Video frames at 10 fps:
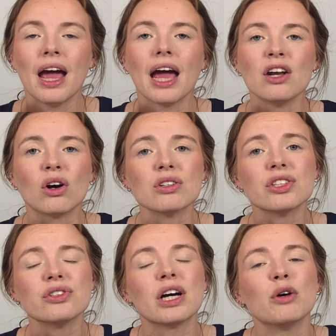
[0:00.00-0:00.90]
and
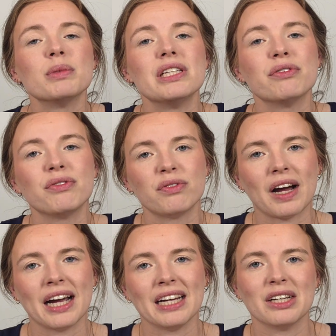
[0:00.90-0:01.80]
also to help
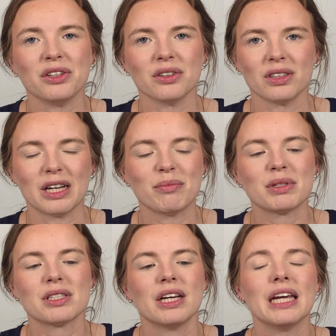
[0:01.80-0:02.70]
define your lips.